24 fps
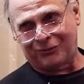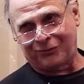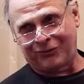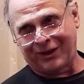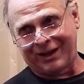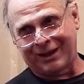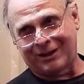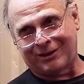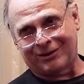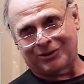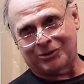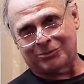
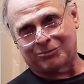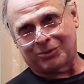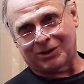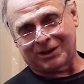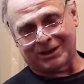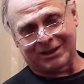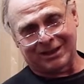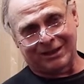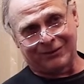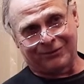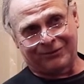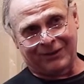faith or
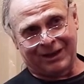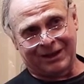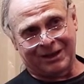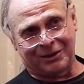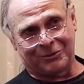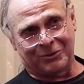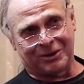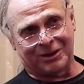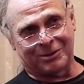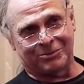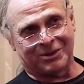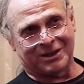belief
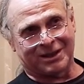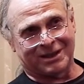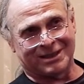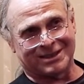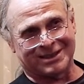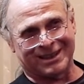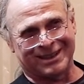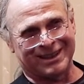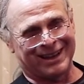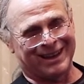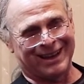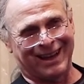anywhere, because
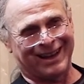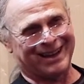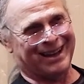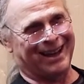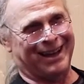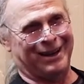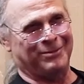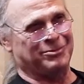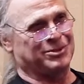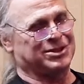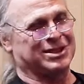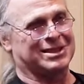
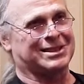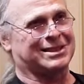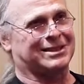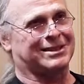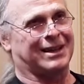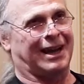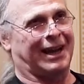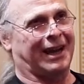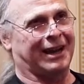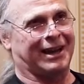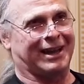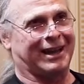
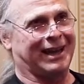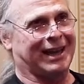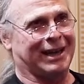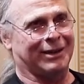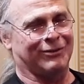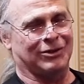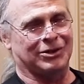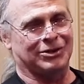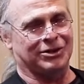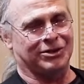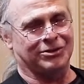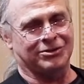I can't
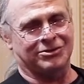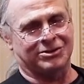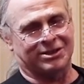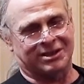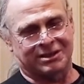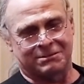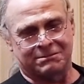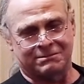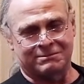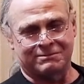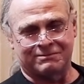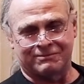even use
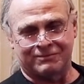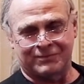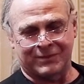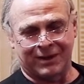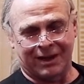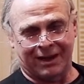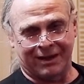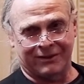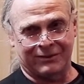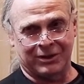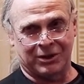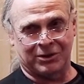them,
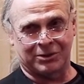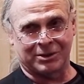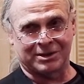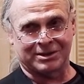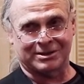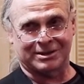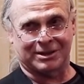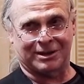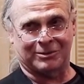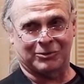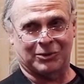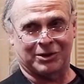I've
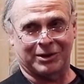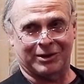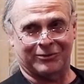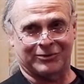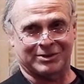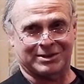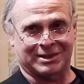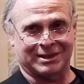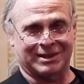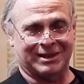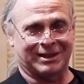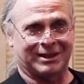noticed. I wonder if
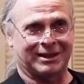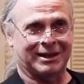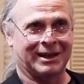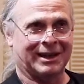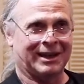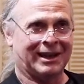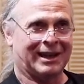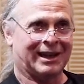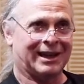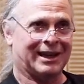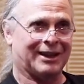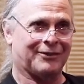it's in there.
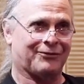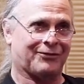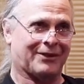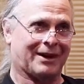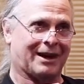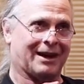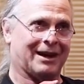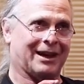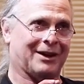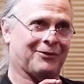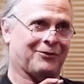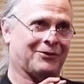If
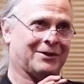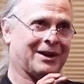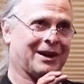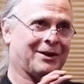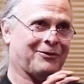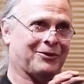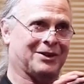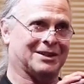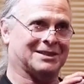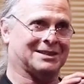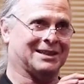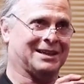
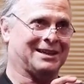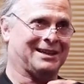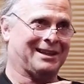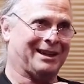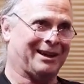it's in